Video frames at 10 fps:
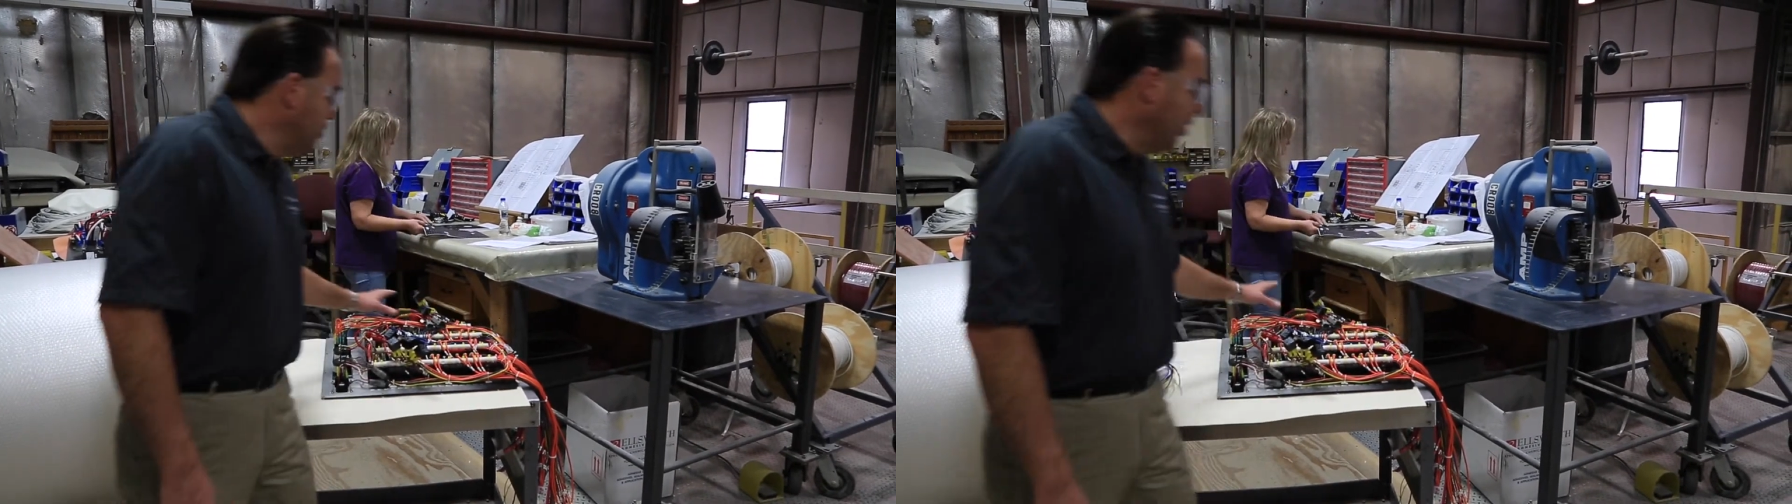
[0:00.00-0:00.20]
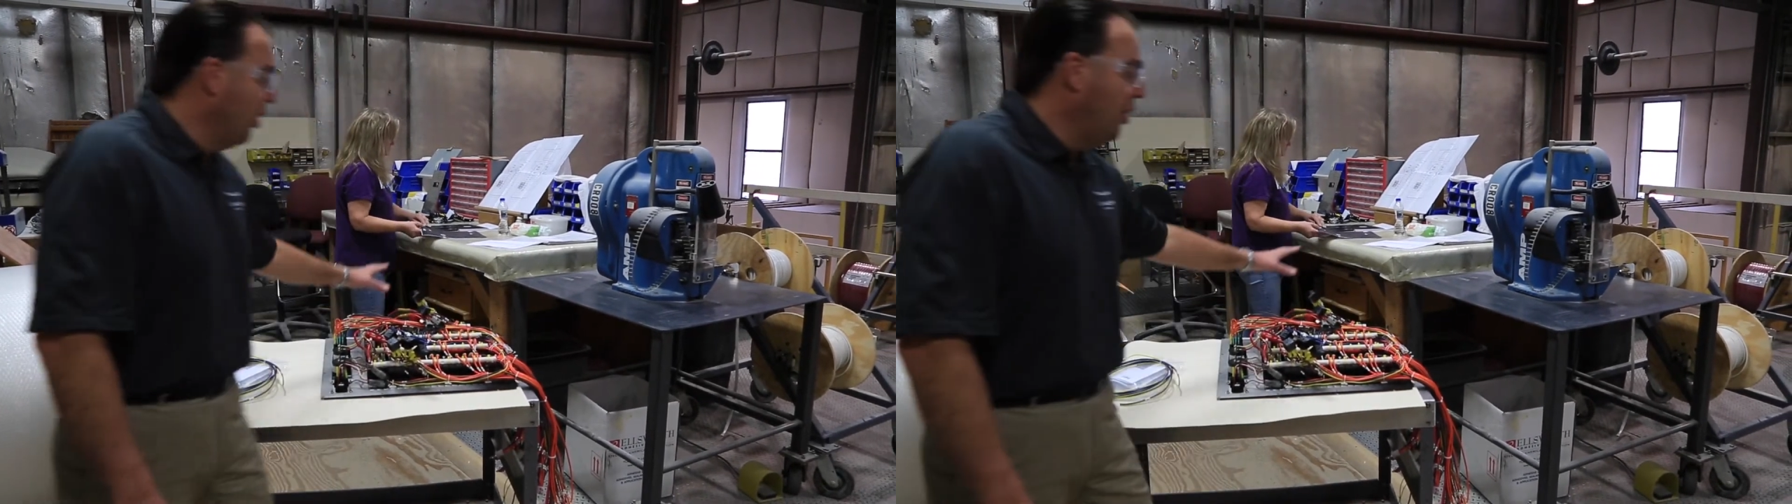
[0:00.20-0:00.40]

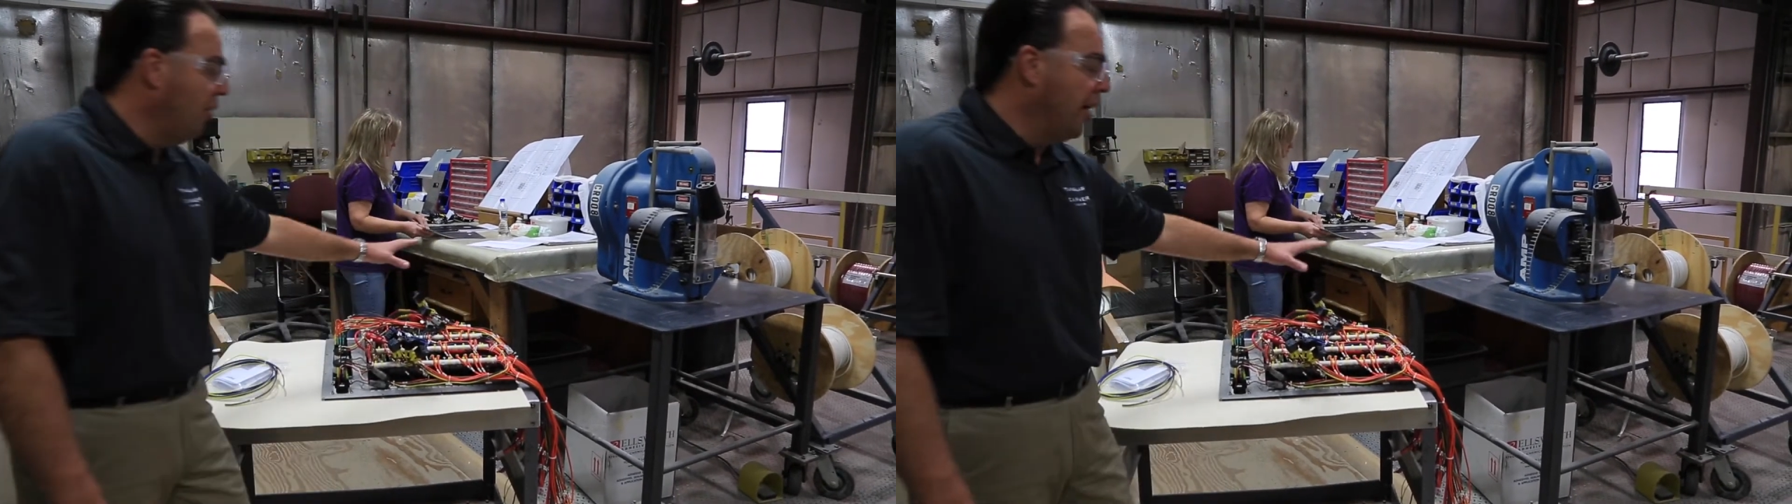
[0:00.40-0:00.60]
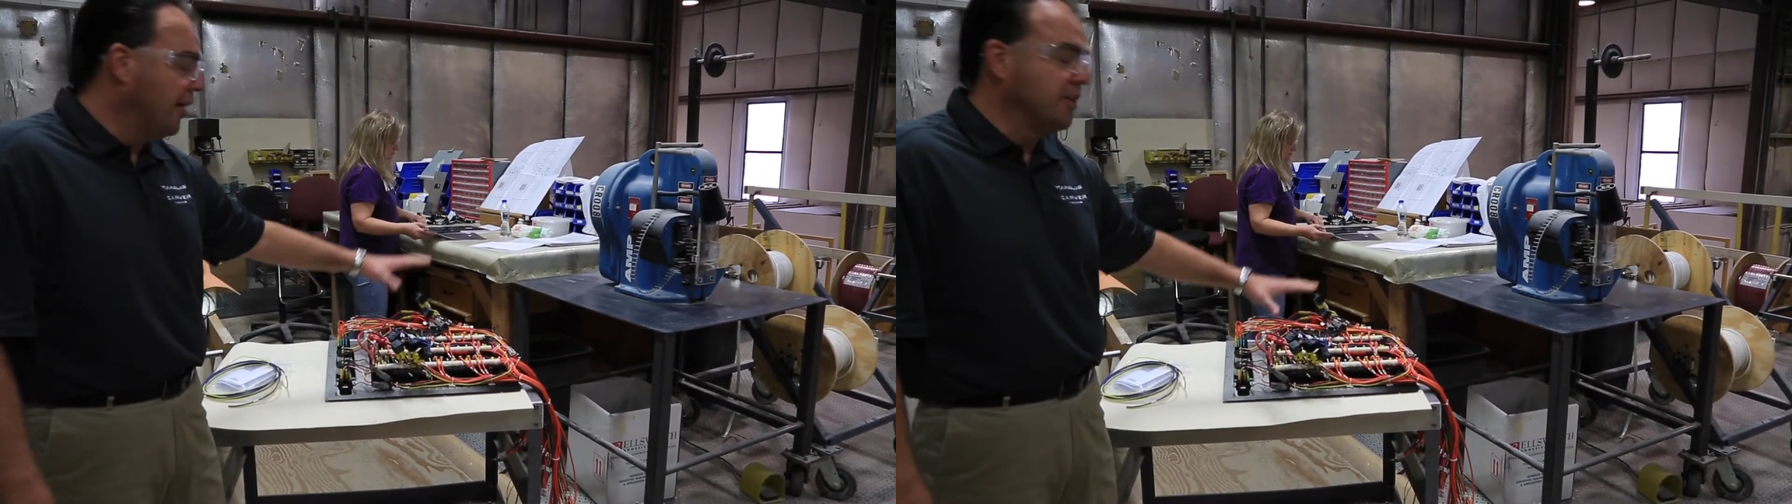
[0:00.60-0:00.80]
So the
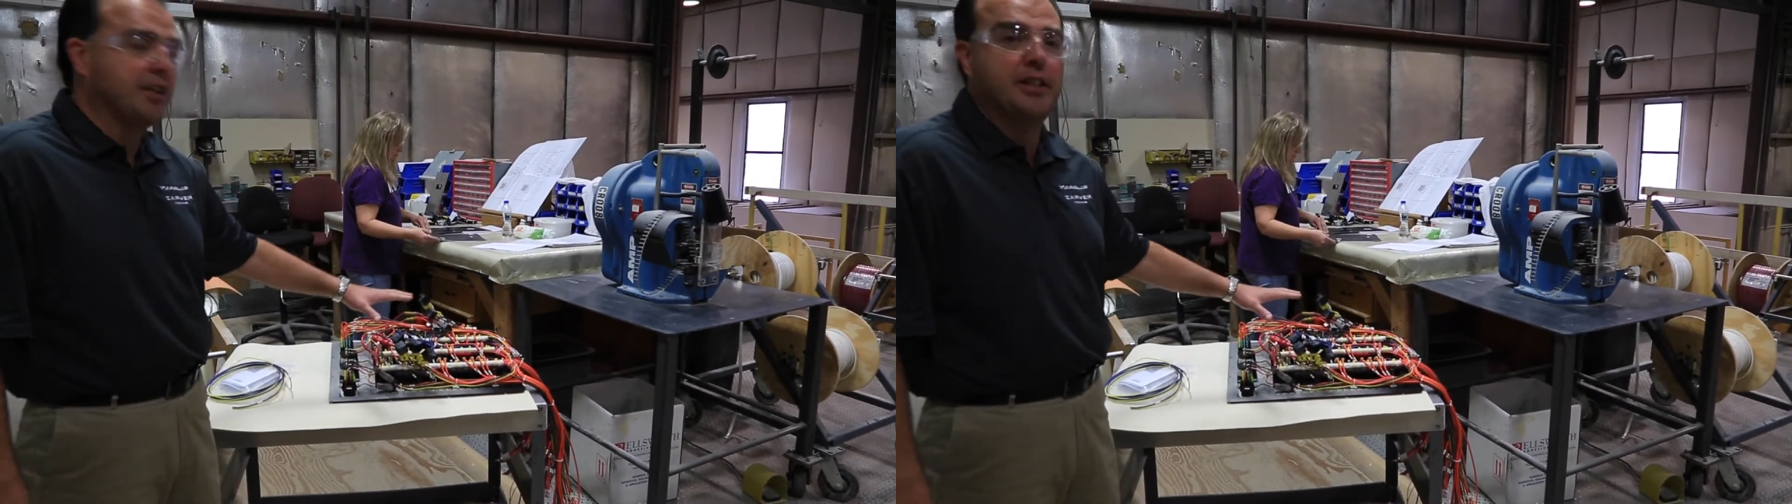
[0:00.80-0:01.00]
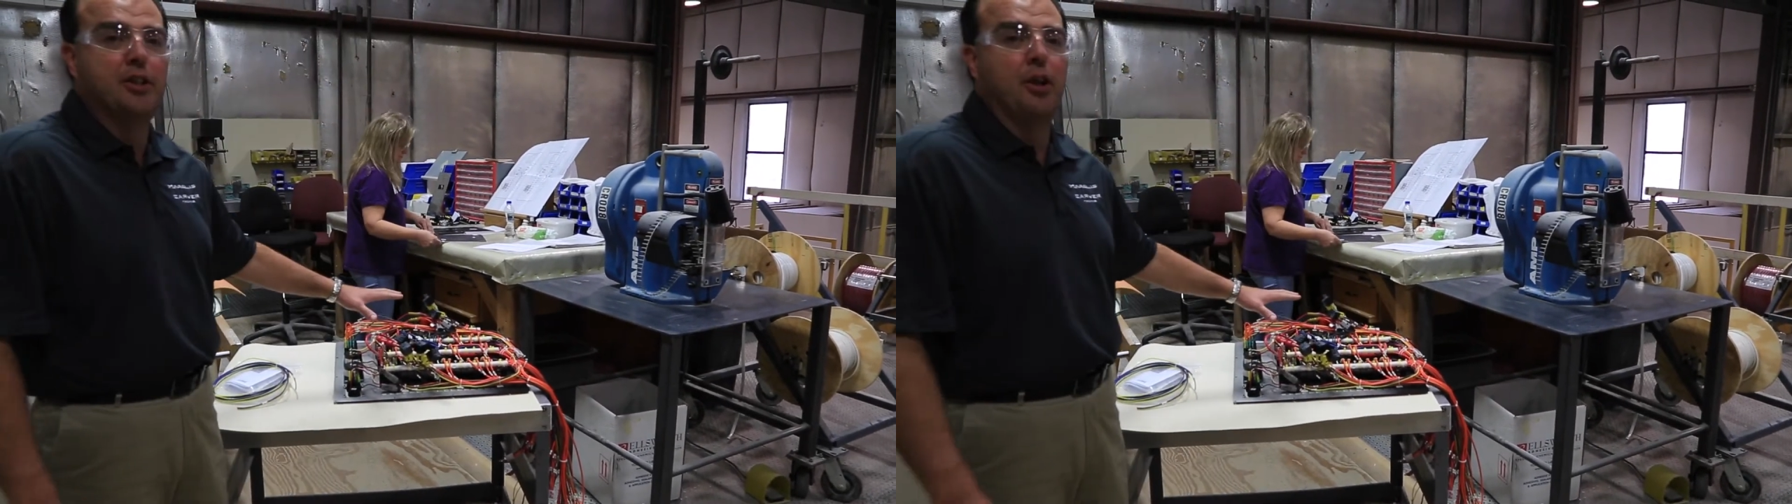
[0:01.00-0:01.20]
whole
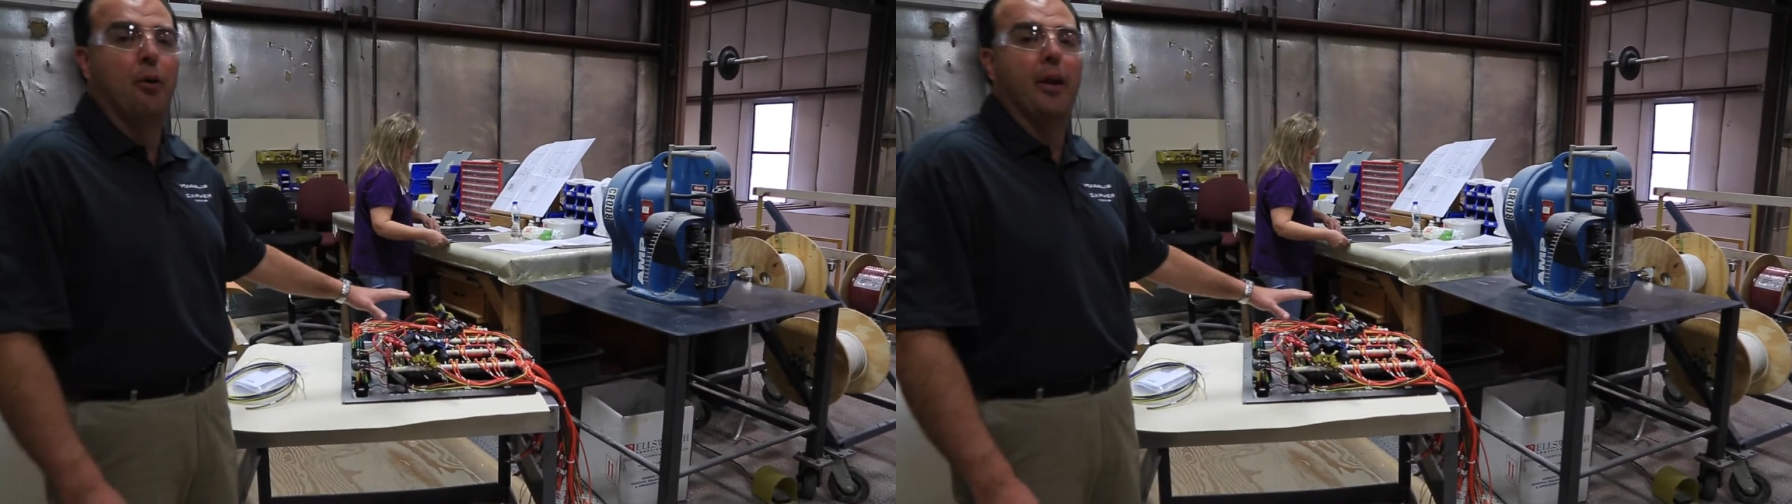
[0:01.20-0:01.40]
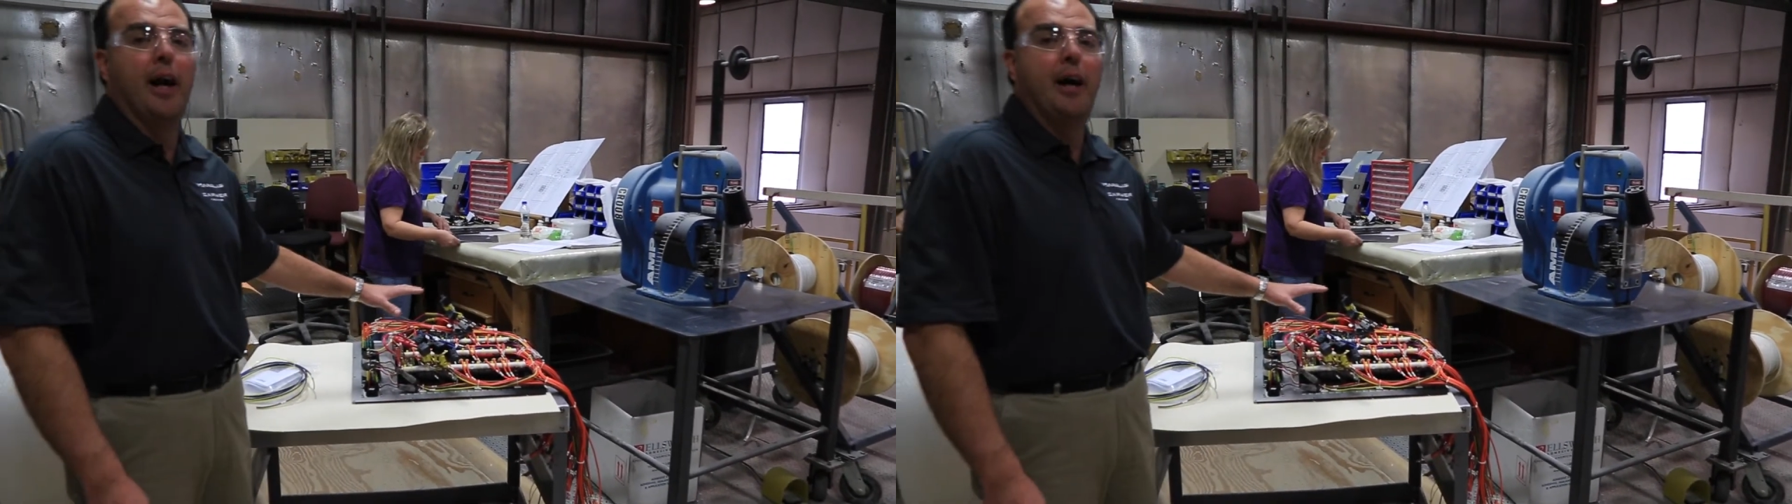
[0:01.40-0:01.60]
harness gets
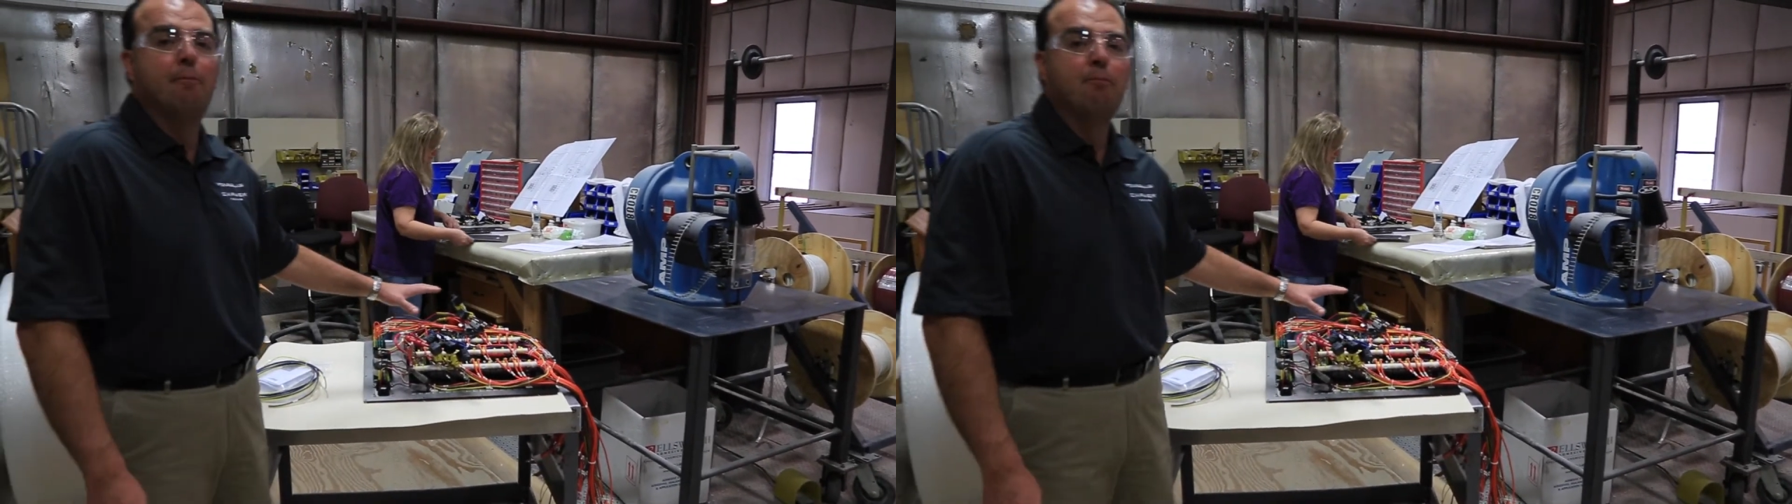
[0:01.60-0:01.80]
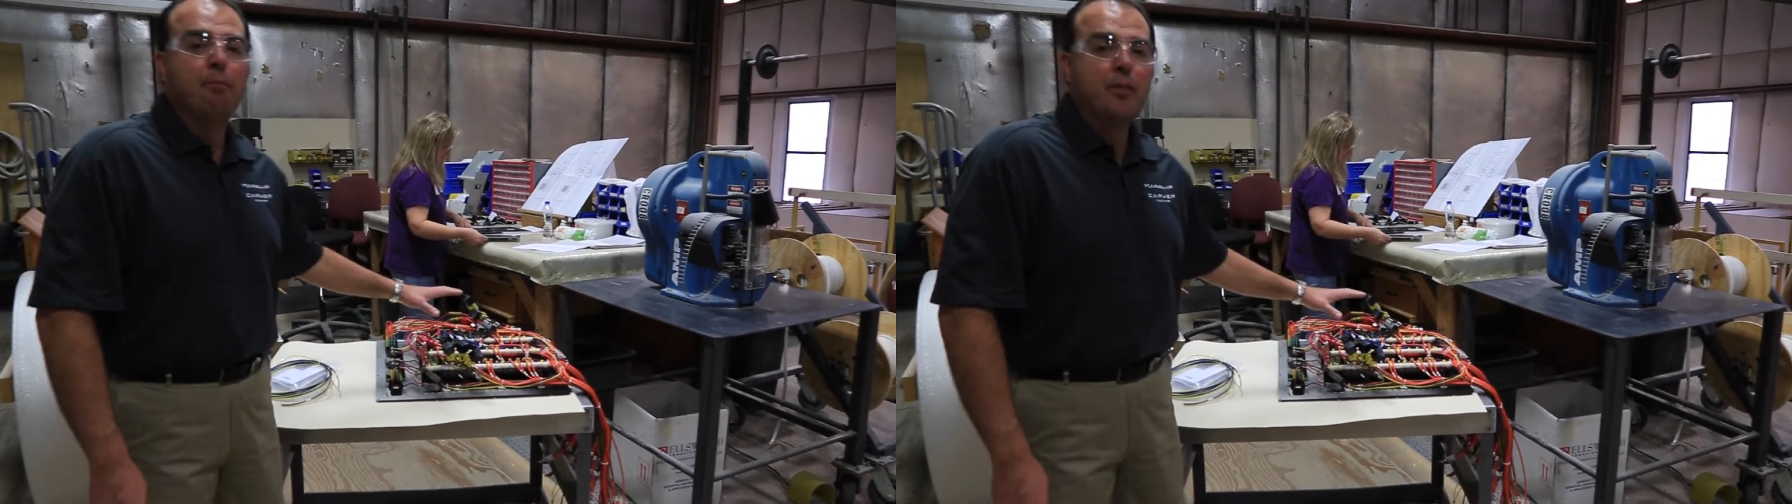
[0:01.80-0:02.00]
loaded up